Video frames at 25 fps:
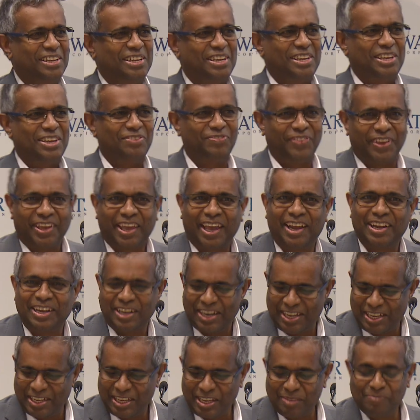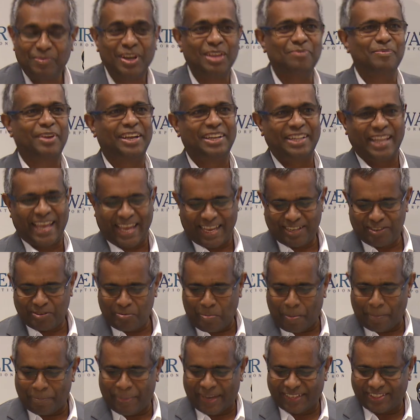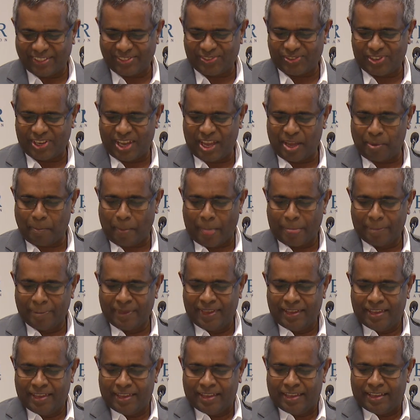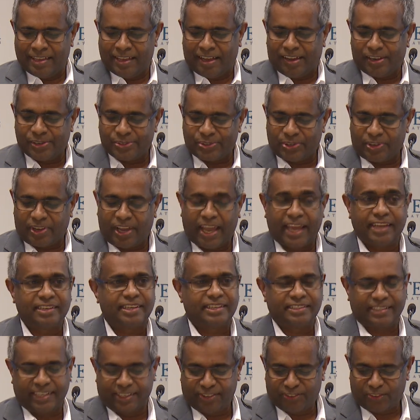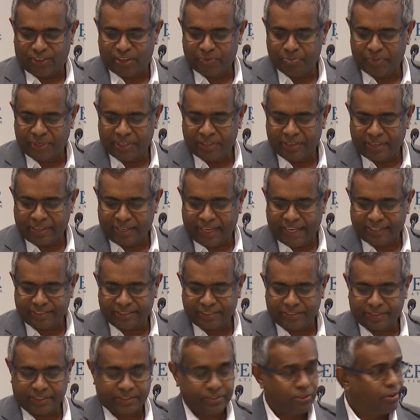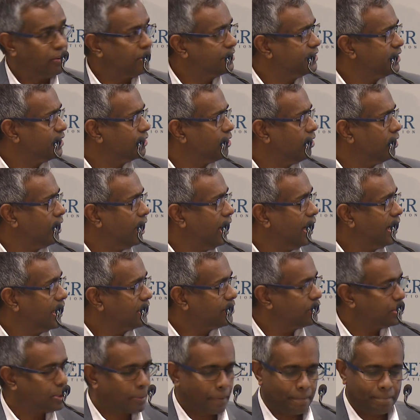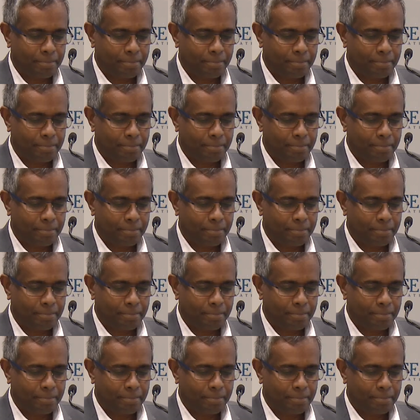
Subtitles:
if we can implement that by this time. Also high rate anaerobic reactor technology called HART.